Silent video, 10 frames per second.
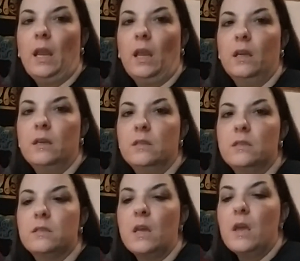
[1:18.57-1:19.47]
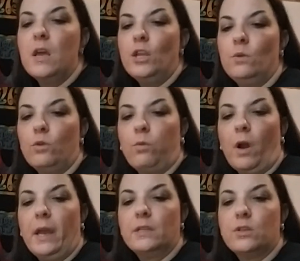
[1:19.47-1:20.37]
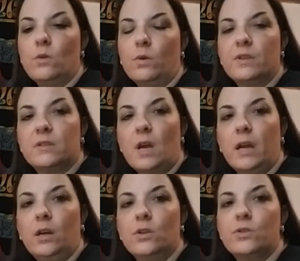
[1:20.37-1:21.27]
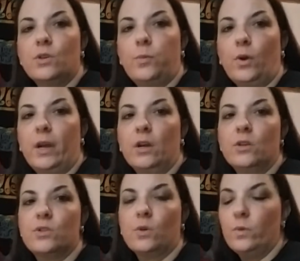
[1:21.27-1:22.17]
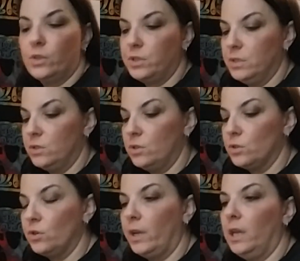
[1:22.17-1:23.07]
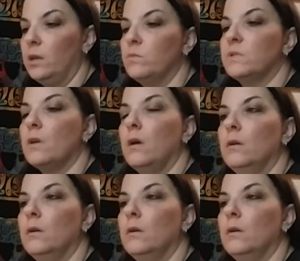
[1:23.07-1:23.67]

and you will write your desires, your prayers, your wishes, your dreams,